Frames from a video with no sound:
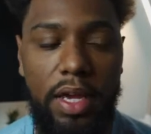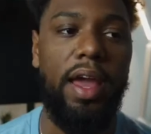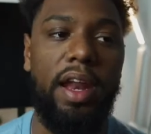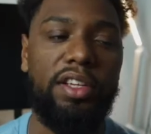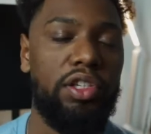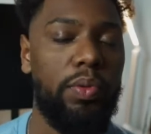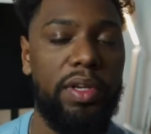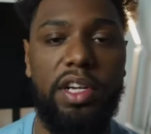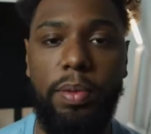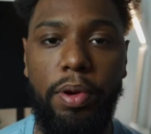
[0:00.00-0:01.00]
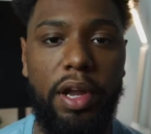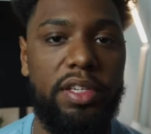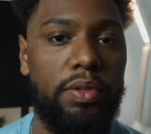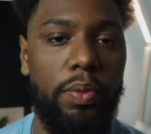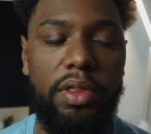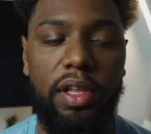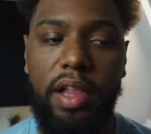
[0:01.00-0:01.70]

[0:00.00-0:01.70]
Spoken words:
and I just wasn't impressed with the